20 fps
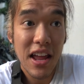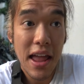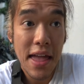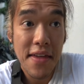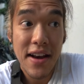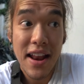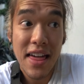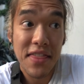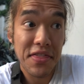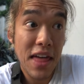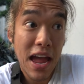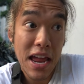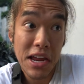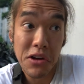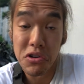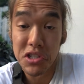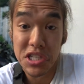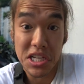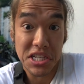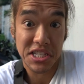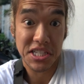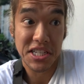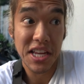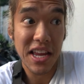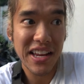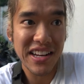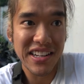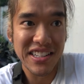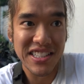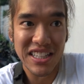and that it was a
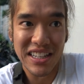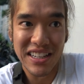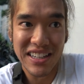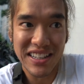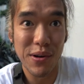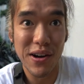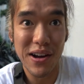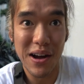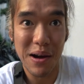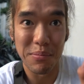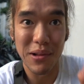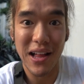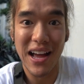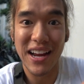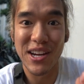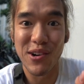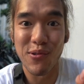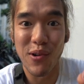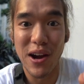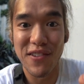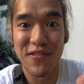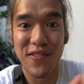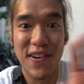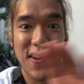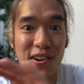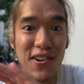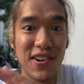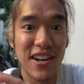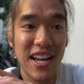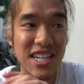sin to put a black and white
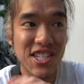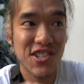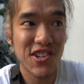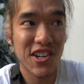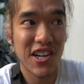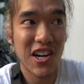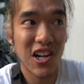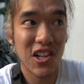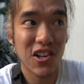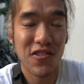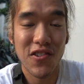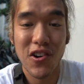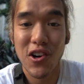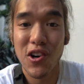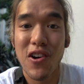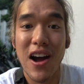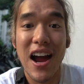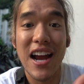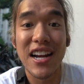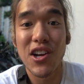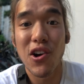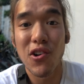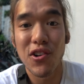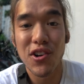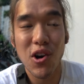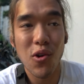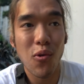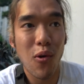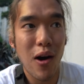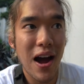photo next to a color photo. I don't
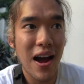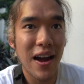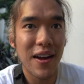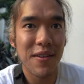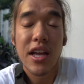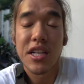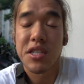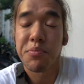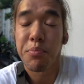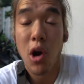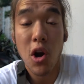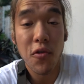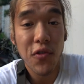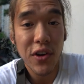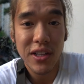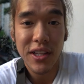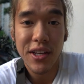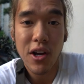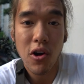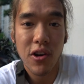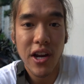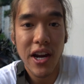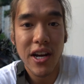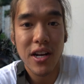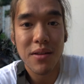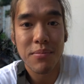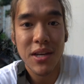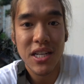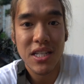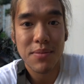know why. It's perfectly okay to
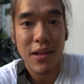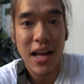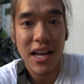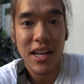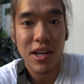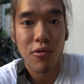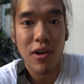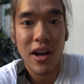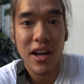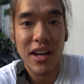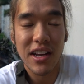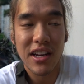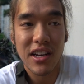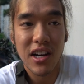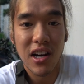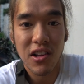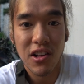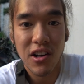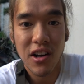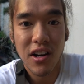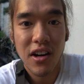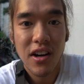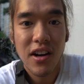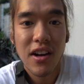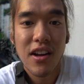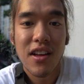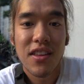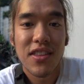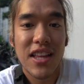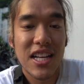mix black and white and color.
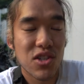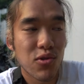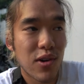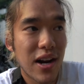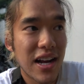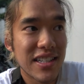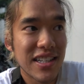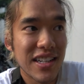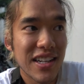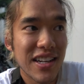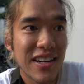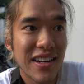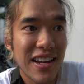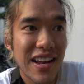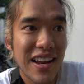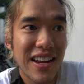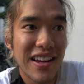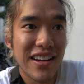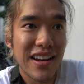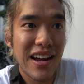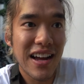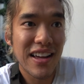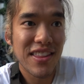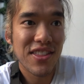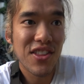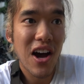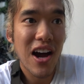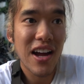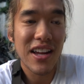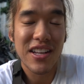that's what I did, and I
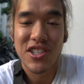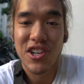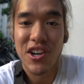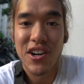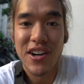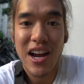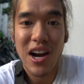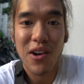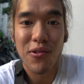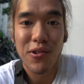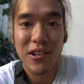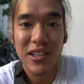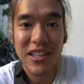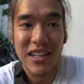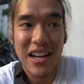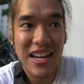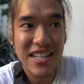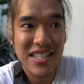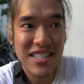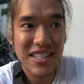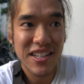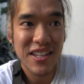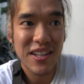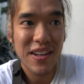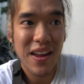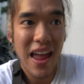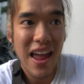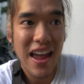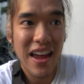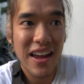thought it turned out really nicely.
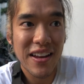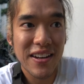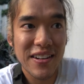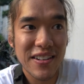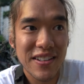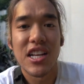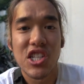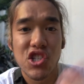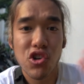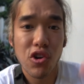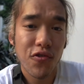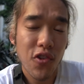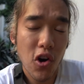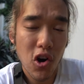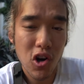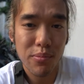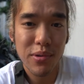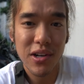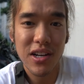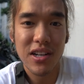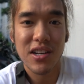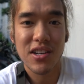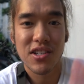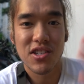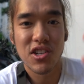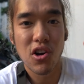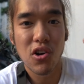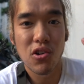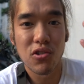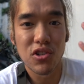And it's your photo book,
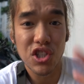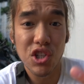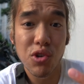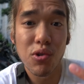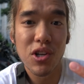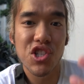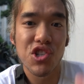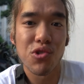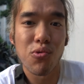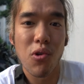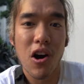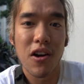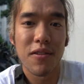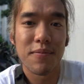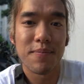so do what you want.